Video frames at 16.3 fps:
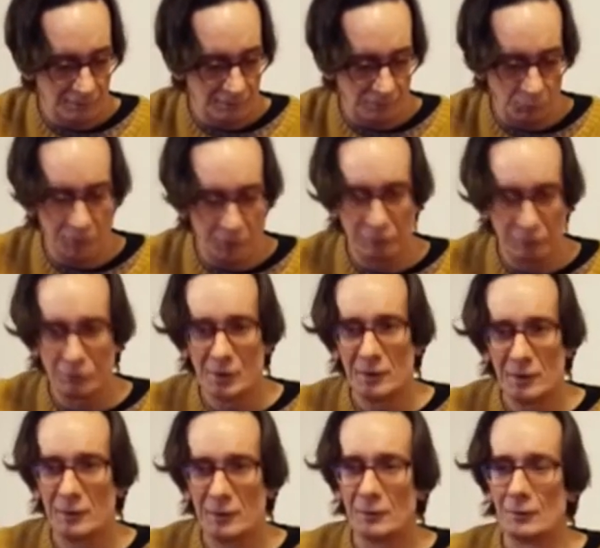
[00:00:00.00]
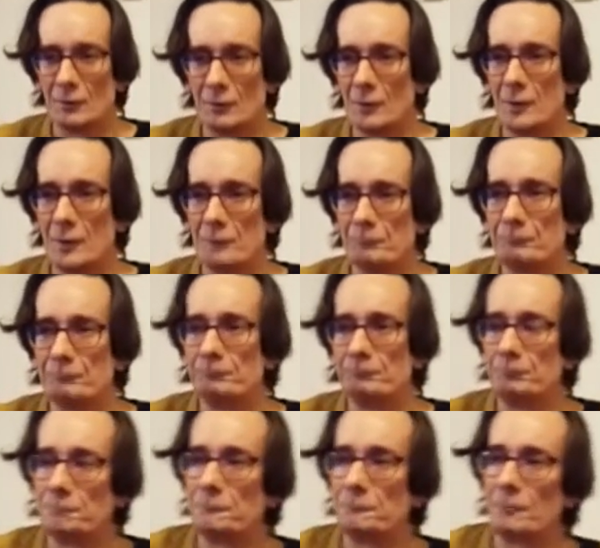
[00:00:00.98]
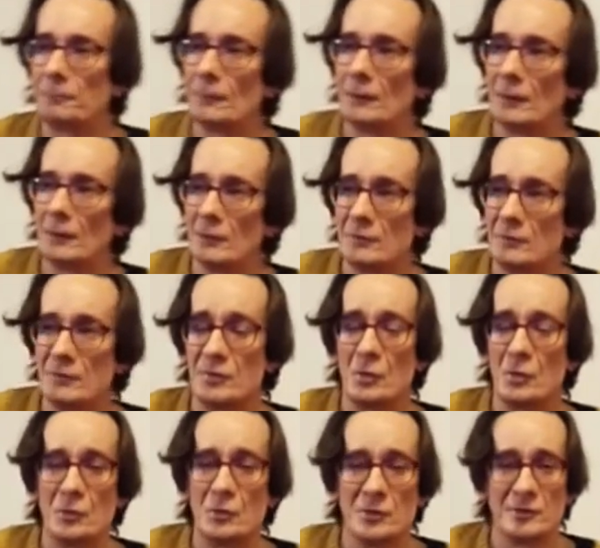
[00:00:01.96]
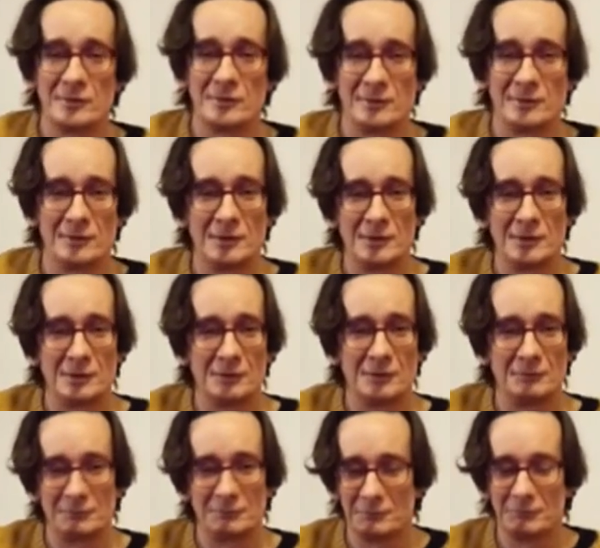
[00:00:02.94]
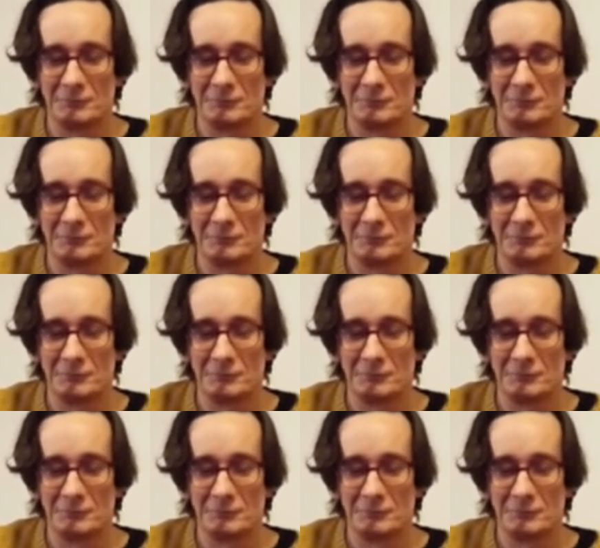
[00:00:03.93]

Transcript: when you really are in the zone, as they say, you can